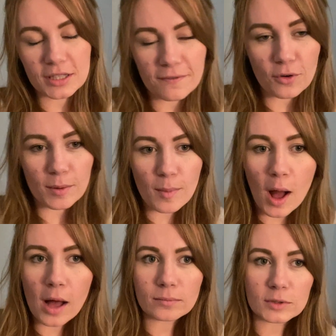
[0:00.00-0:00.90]

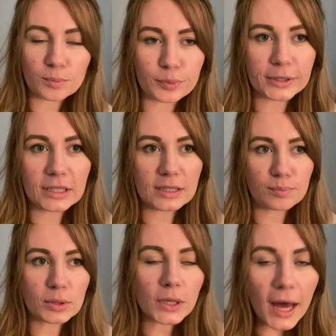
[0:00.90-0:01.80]
4Moms Breeze
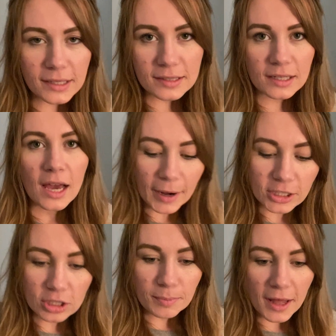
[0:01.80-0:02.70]
Plus, but I
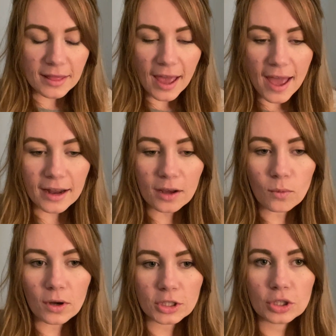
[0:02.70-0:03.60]
just bought that and I
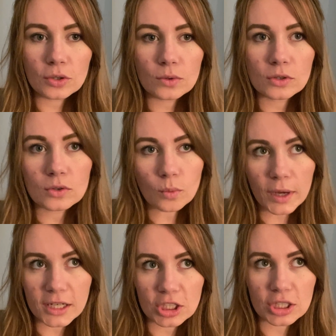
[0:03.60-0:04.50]
want to
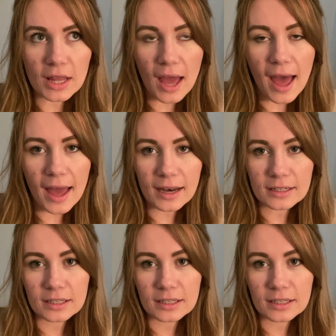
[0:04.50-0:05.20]
switch that